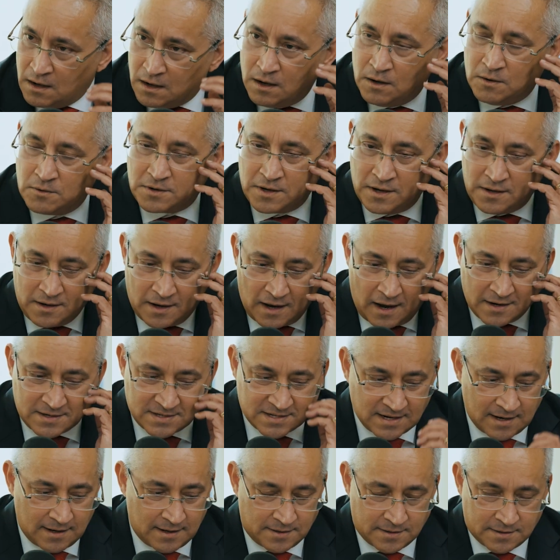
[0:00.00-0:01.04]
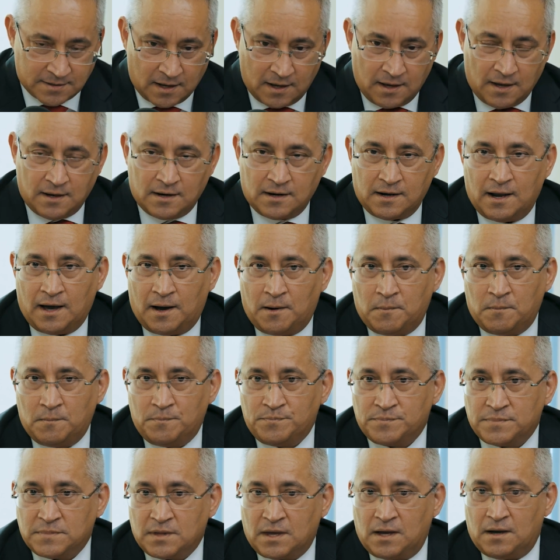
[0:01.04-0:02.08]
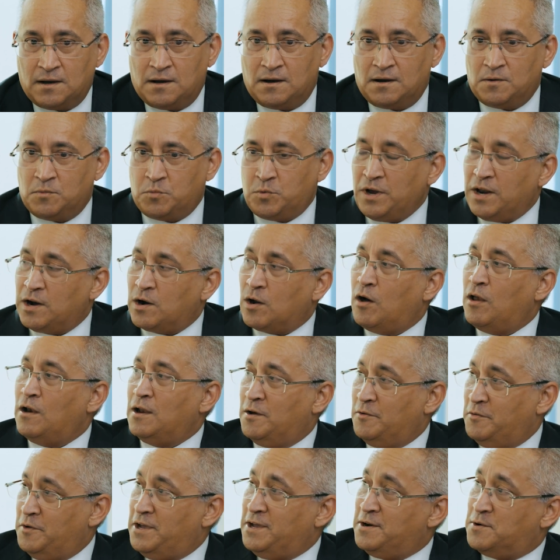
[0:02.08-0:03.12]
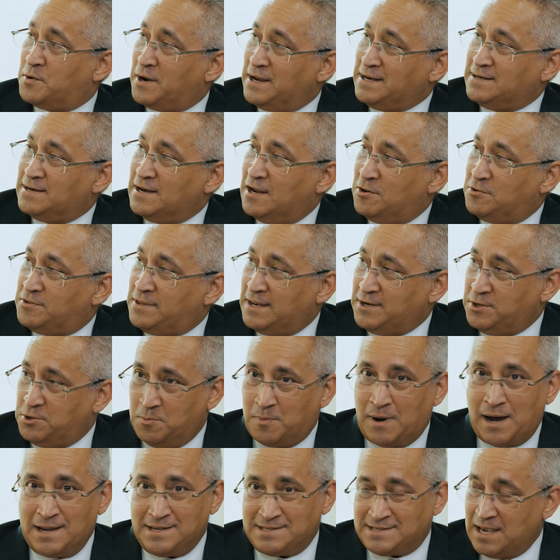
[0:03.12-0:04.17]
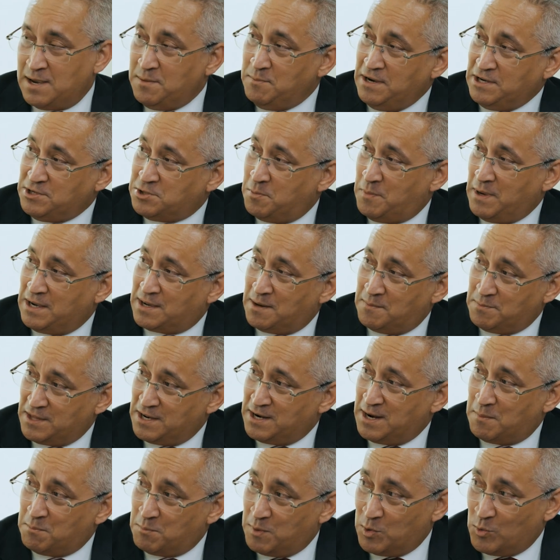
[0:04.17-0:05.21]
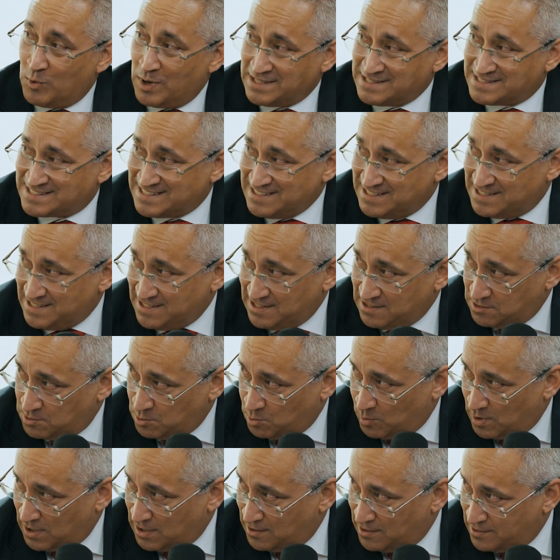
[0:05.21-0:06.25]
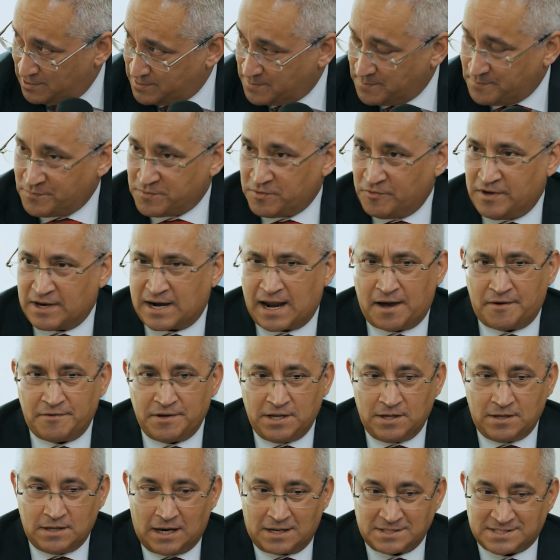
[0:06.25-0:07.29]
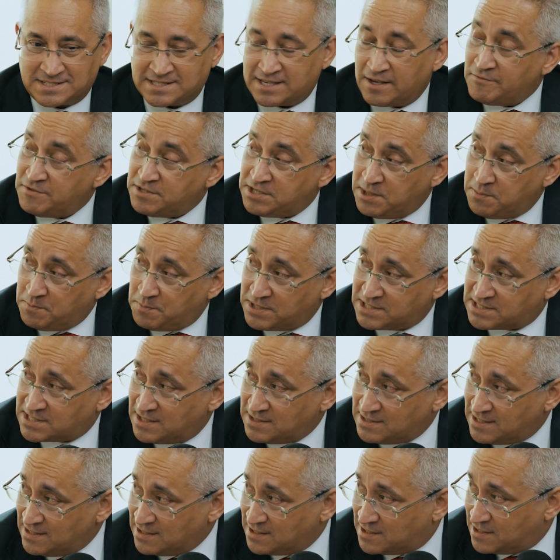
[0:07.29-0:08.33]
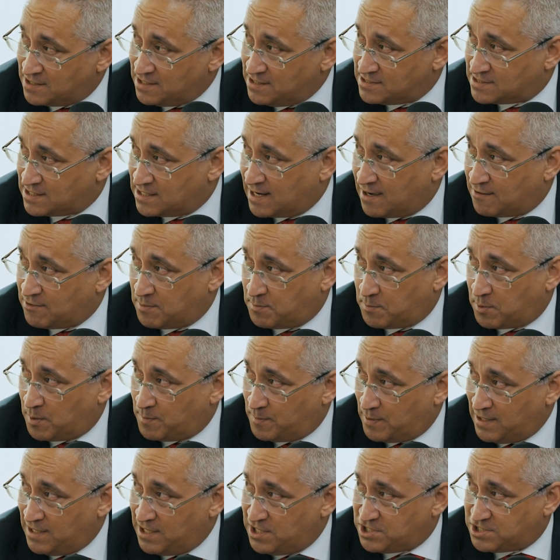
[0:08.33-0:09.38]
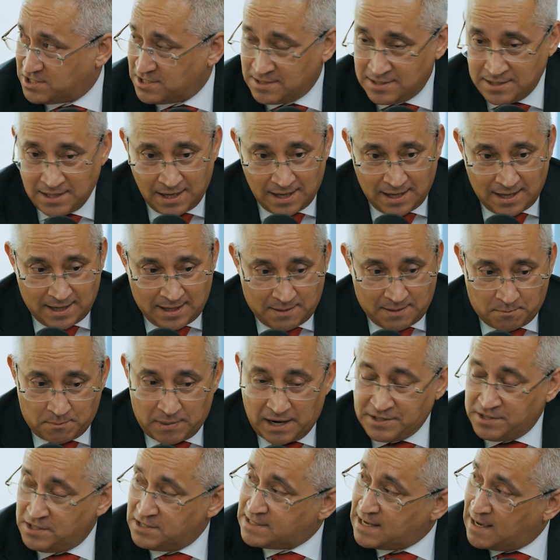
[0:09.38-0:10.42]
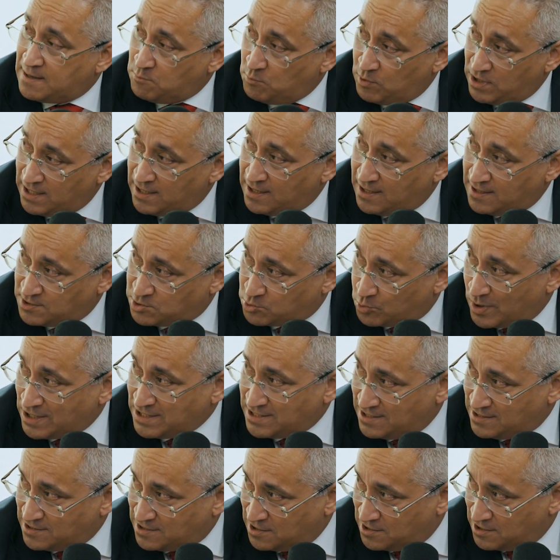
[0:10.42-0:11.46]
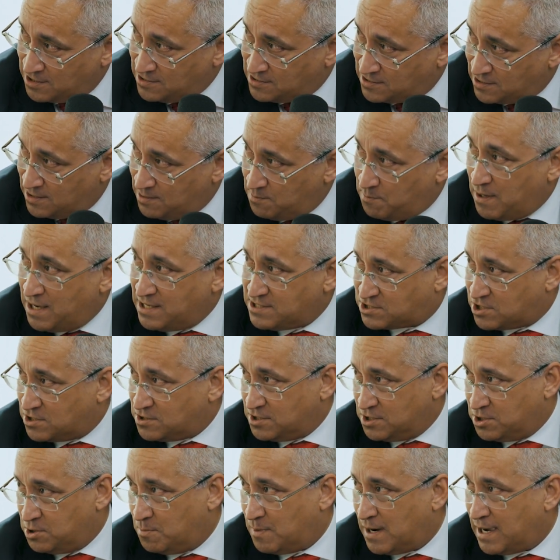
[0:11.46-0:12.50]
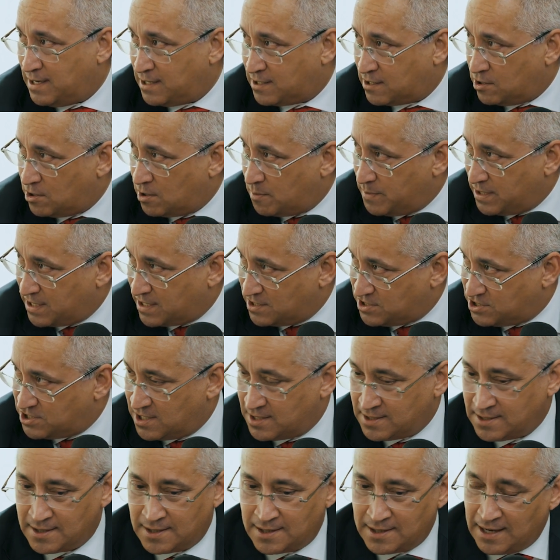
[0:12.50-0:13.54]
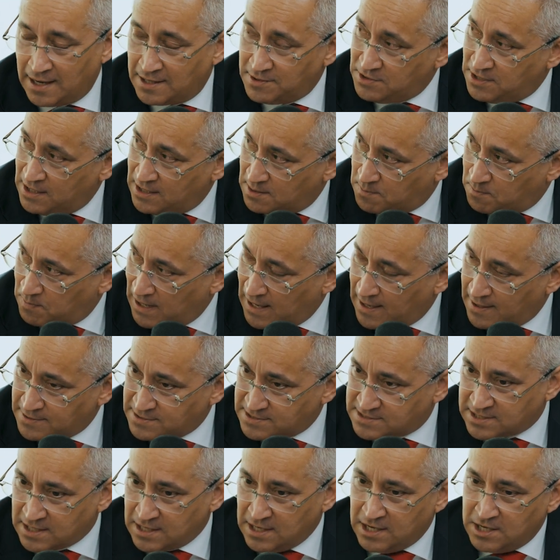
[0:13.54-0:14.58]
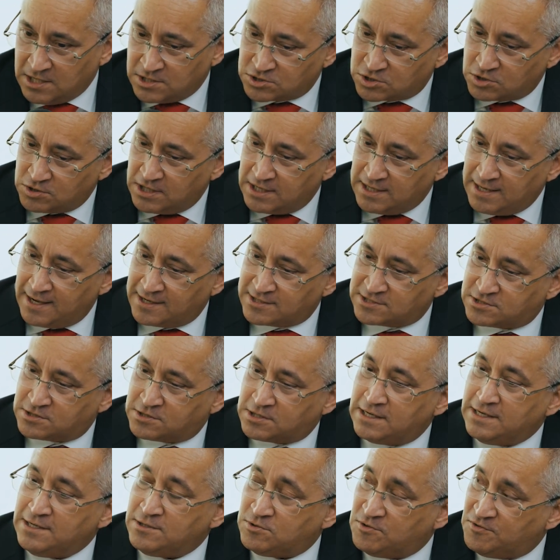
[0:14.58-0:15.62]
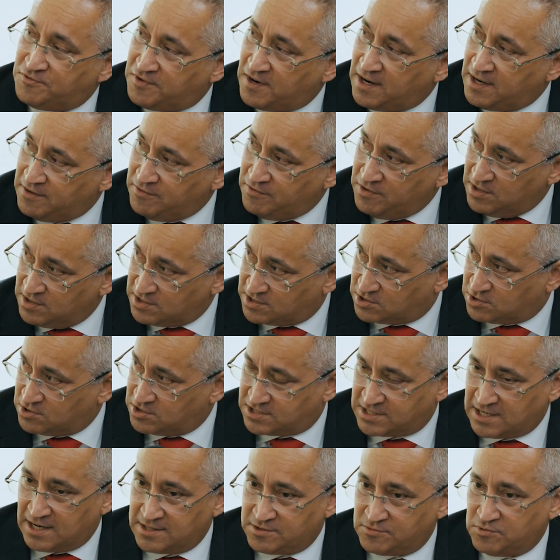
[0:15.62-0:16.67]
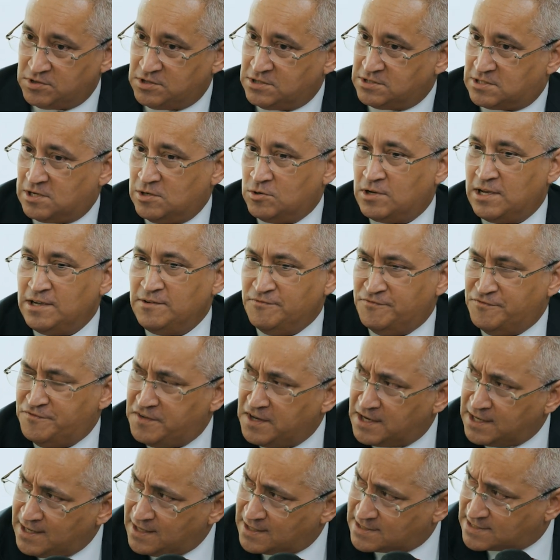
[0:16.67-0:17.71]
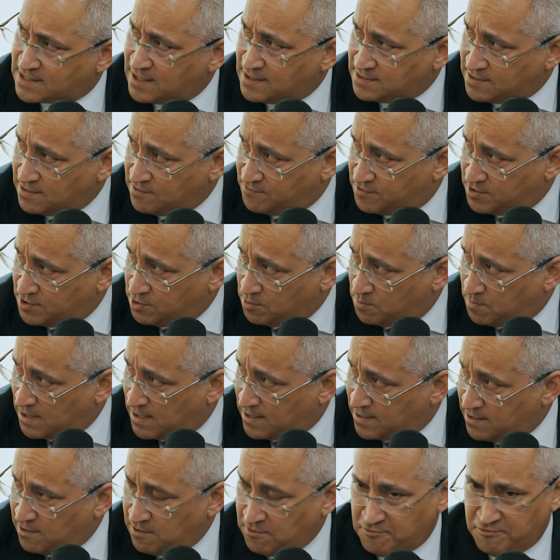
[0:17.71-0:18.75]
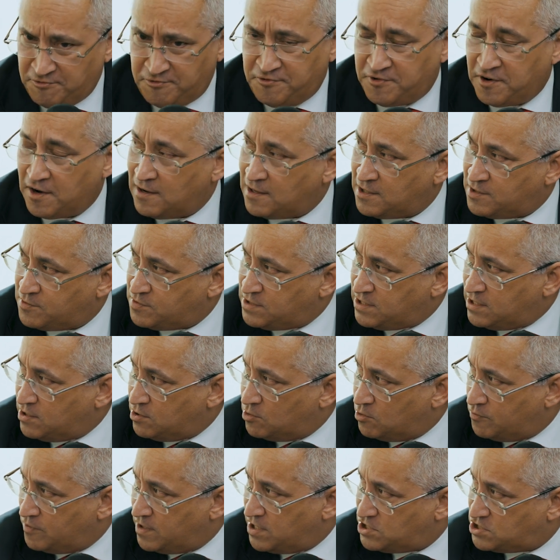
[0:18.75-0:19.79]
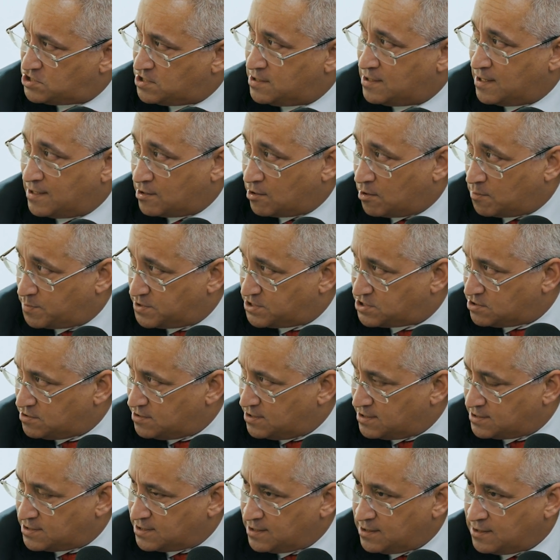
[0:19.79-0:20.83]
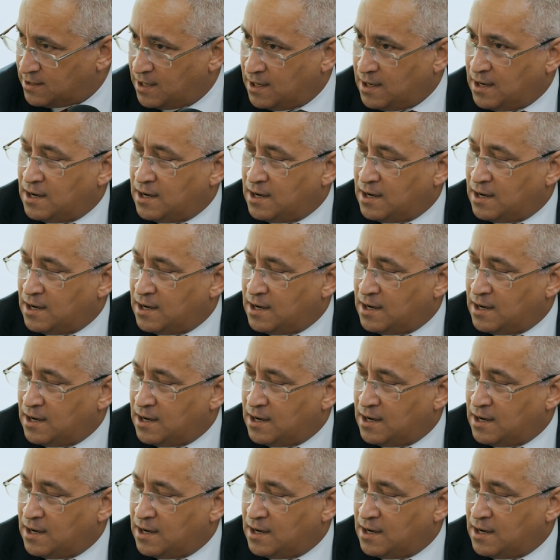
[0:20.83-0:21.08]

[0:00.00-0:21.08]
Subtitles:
Okay, excellent. Now, we're all aware right now that Dubai is aiming to become the #1 city in the world. We're having a 70% increase in our population by the time we hit 2033 based on the Dubai Economic Agenda and their plans. So the next 3 to 5 years to start with is looking very exciting for Dubai, filled with innovation and opportunity.